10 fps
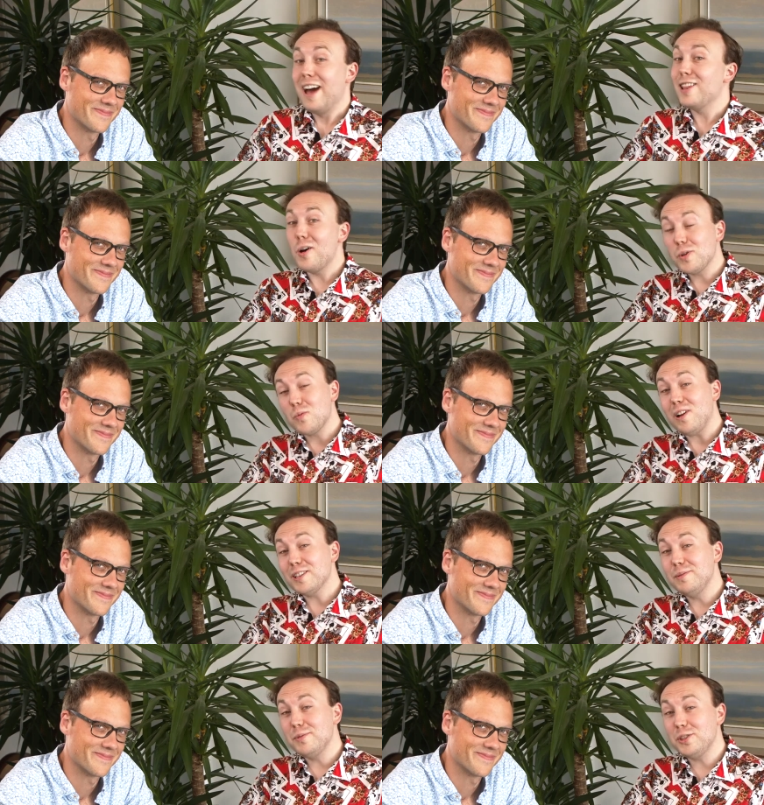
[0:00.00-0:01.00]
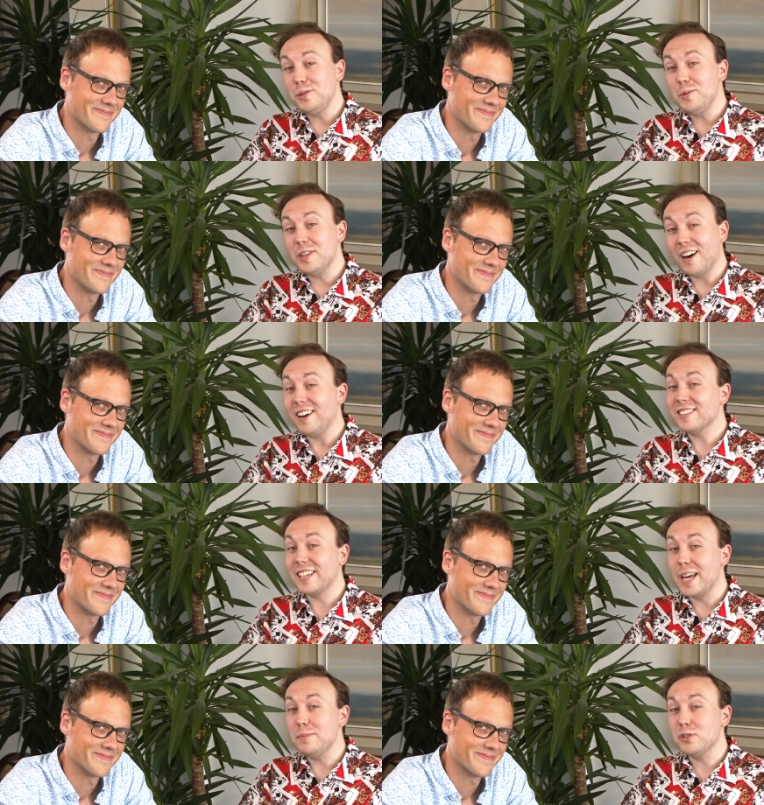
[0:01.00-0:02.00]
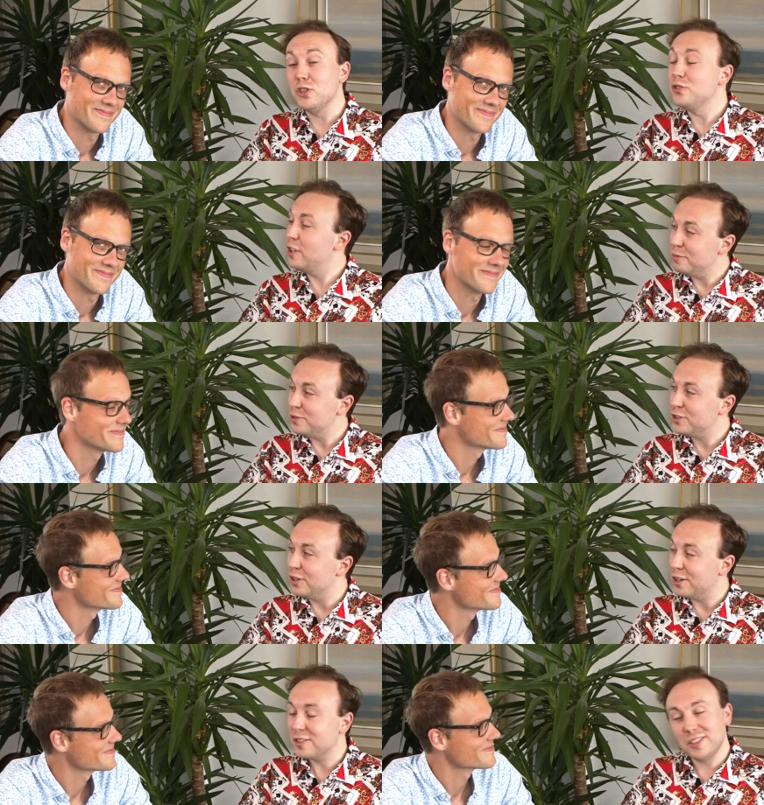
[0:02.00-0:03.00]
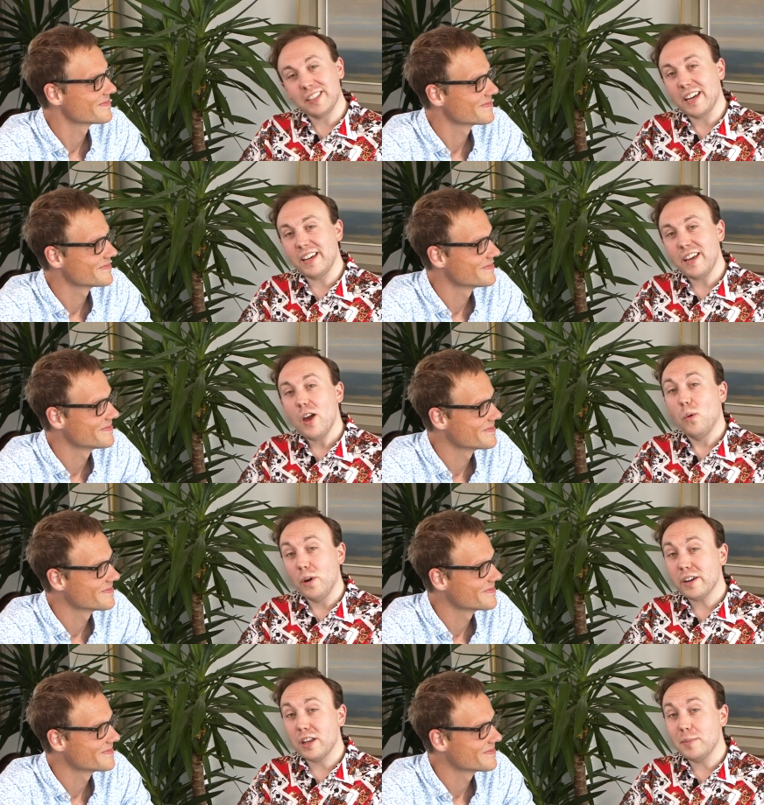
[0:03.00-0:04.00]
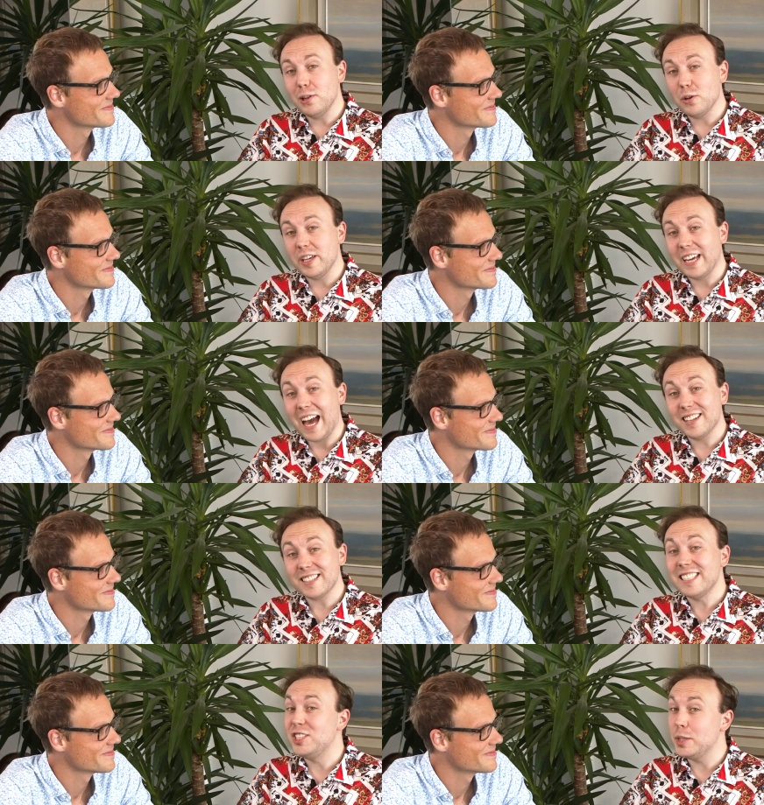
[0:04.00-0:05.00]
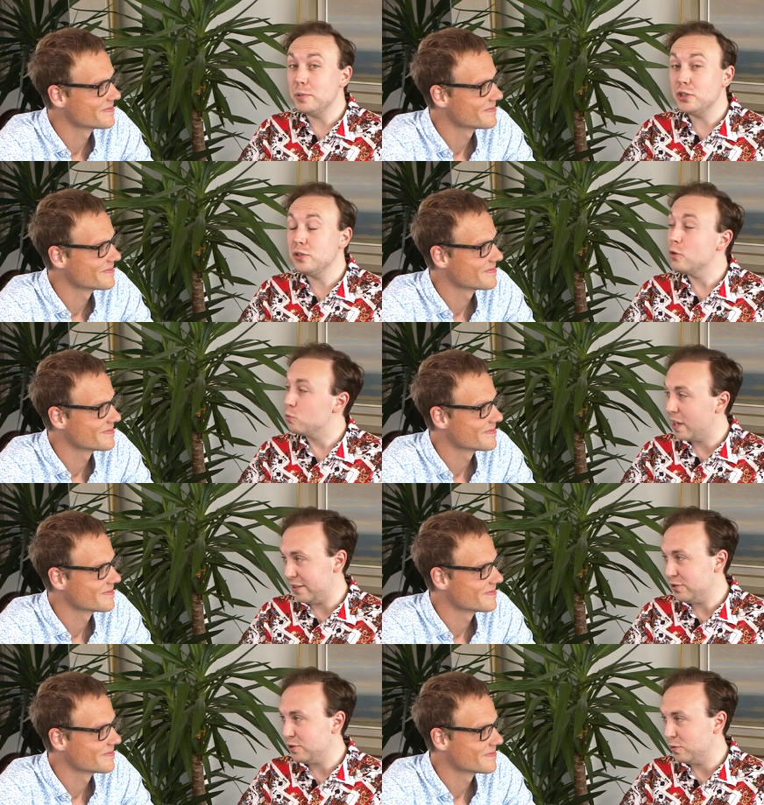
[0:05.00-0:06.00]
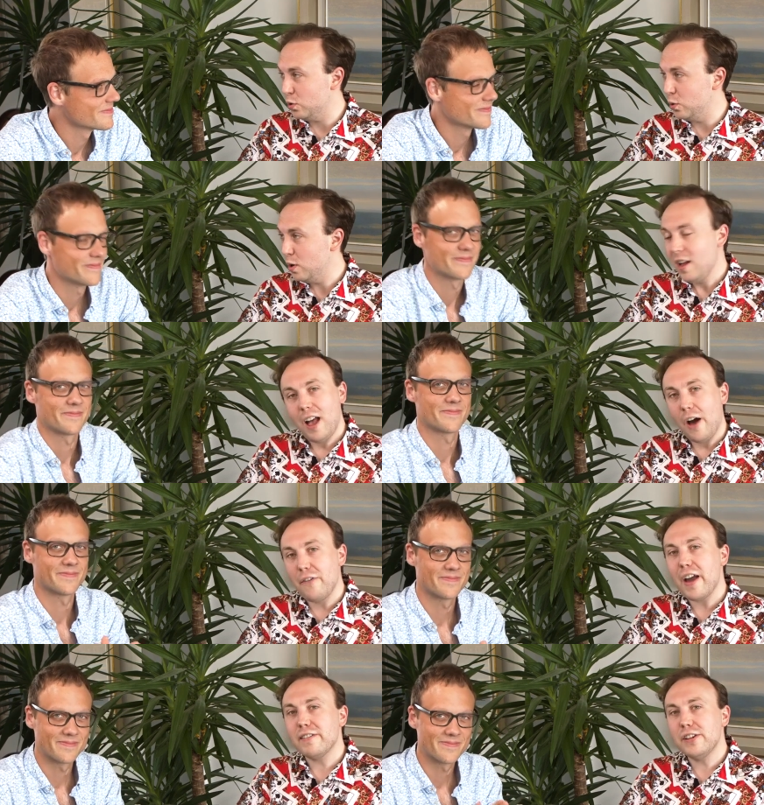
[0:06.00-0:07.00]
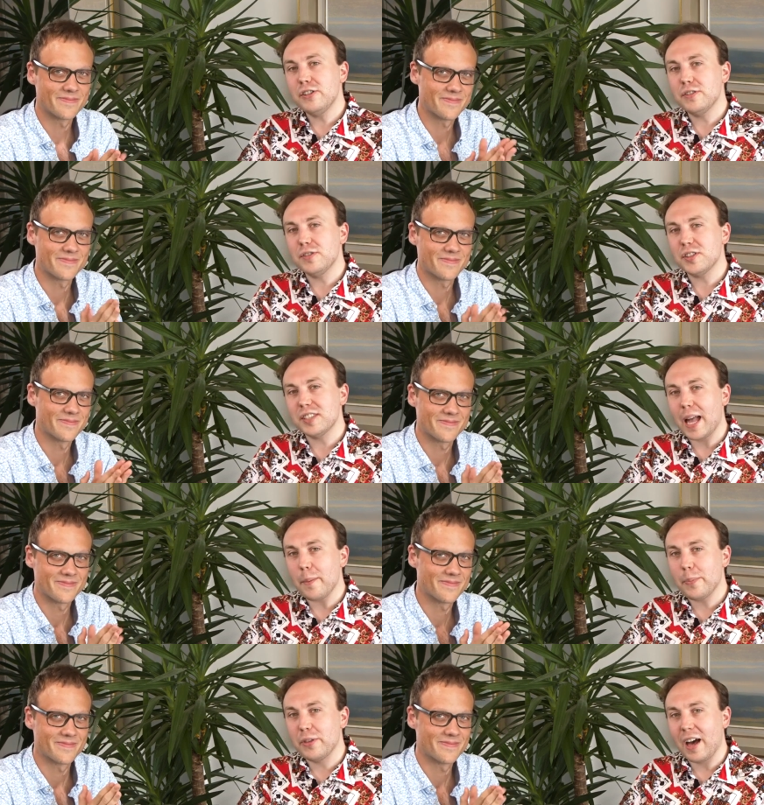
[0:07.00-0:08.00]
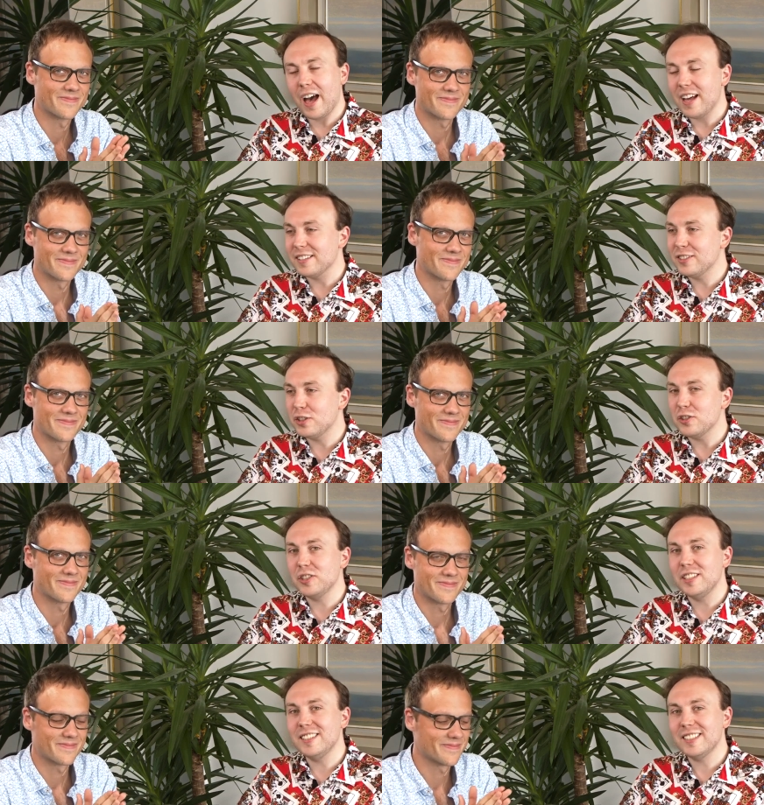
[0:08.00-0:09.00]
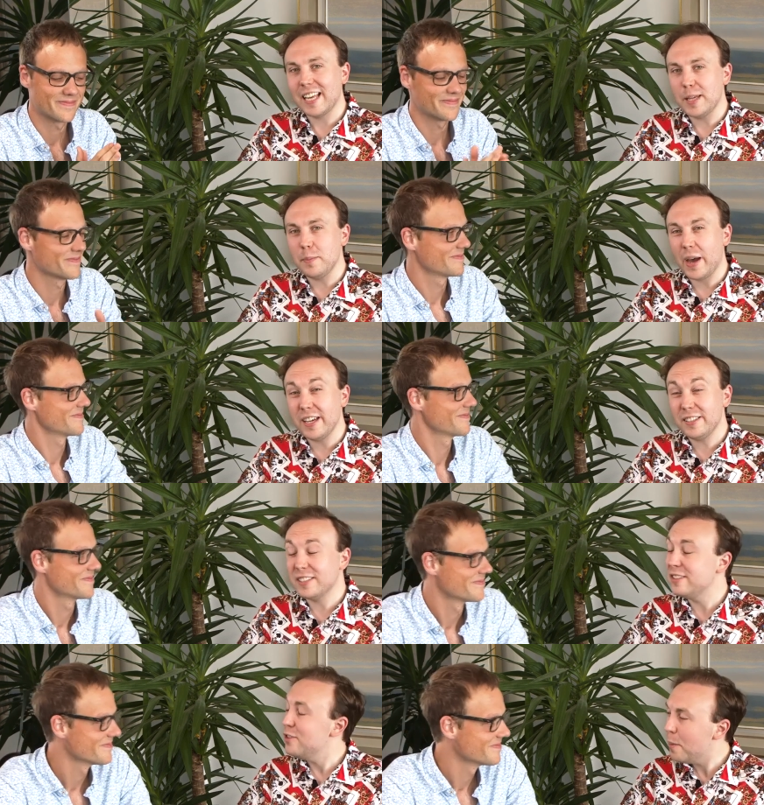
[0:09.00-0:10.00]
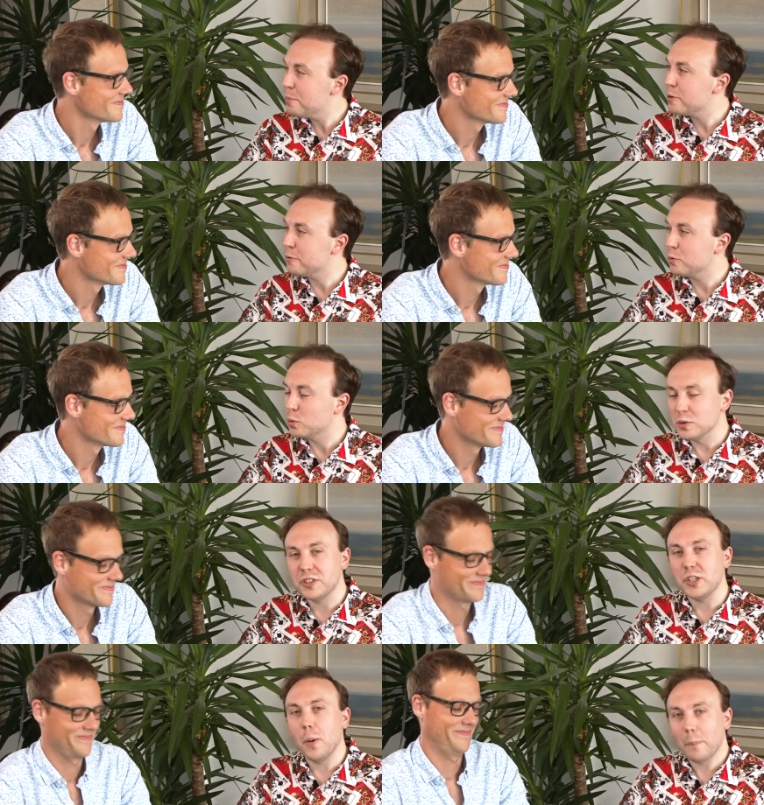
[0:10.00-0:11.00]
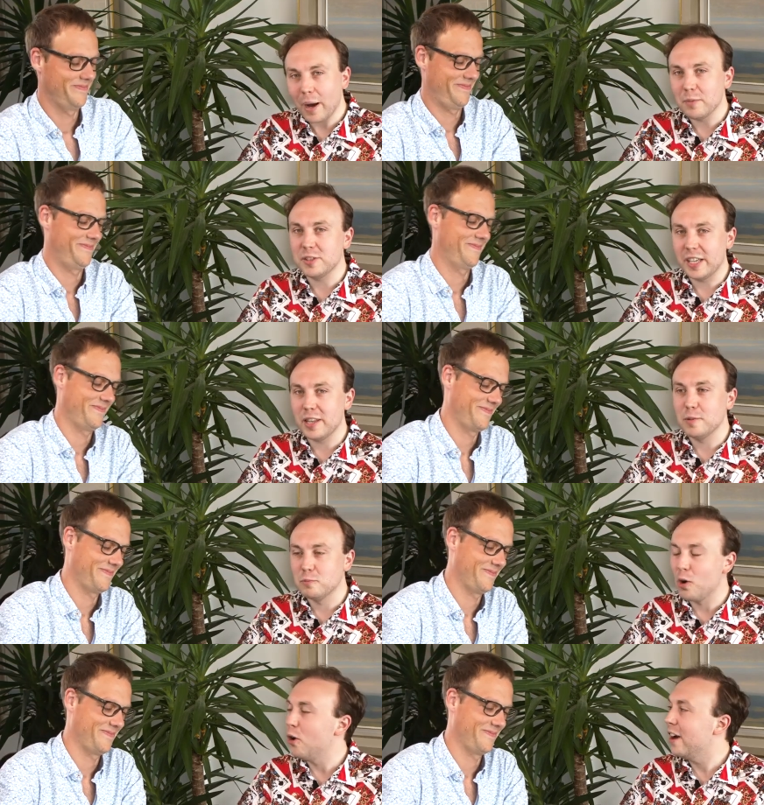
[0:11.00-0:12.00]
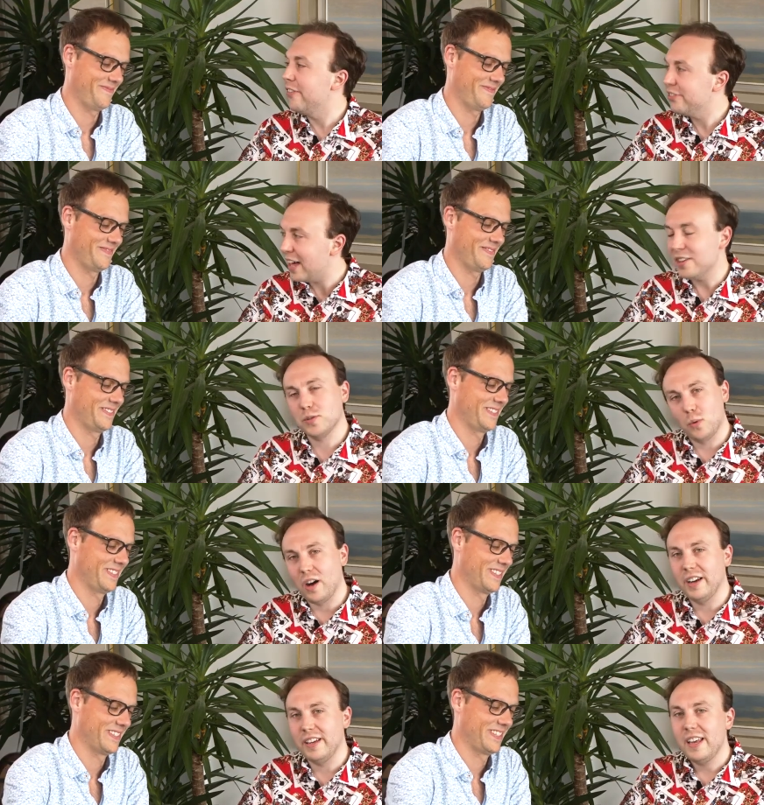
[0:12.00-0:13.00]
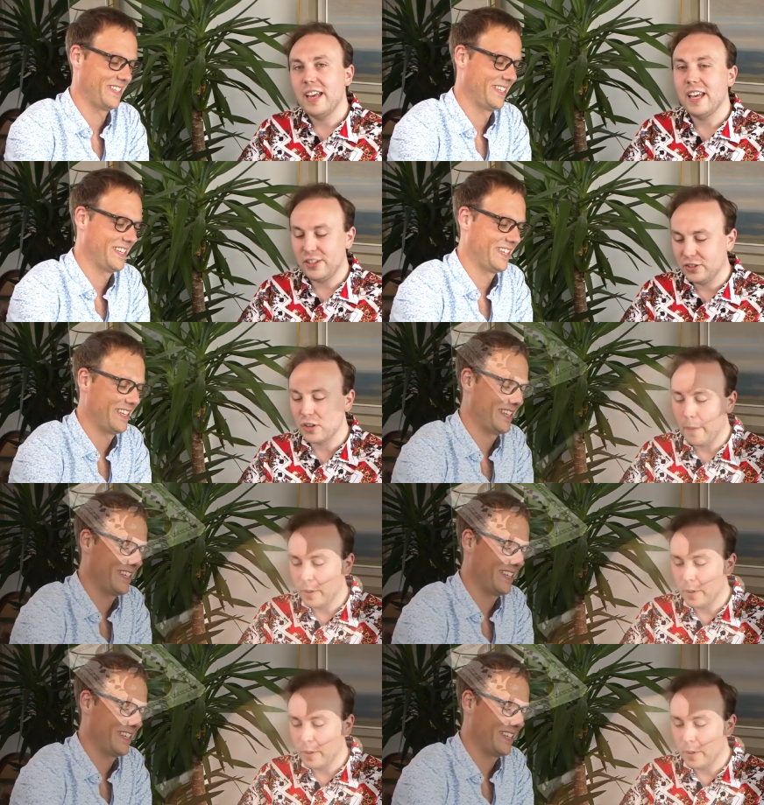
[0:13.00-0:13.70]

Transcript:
Speaker 1: Hello and welcome to Card Games That Don't Suck. Today we're going to be looking at Egyptian Ratscrew, a variant of Snap that has such an insane pace and number of rules that you're bound to get them wrong and that's why it's so